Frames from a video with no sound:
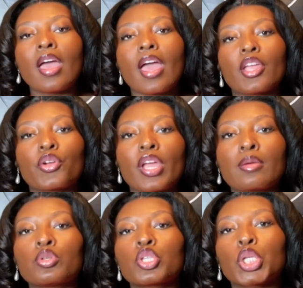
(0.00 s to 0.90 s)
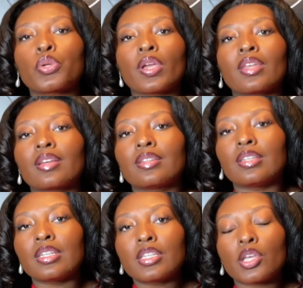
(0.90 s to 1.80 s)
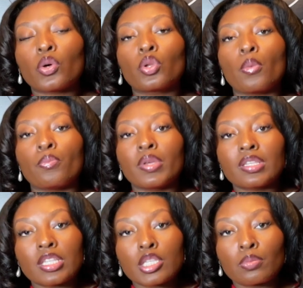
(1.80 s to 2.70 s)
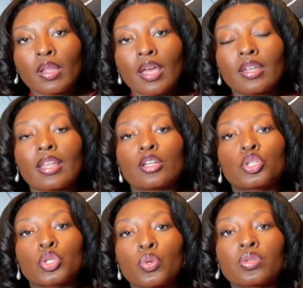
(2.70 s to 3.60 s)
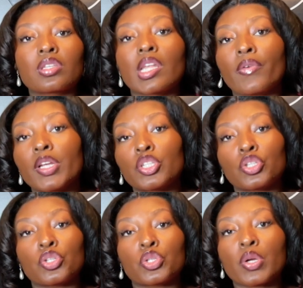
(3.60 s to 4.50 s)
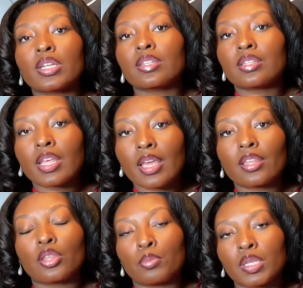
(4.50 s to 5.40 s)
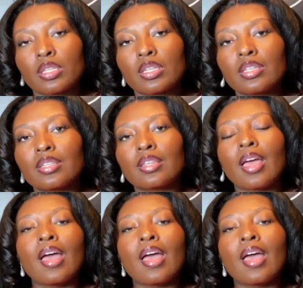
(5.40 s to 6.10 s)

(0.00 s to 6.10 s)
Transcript: and you're able to create a detailed business plan that shows the direction you're trying to take the business,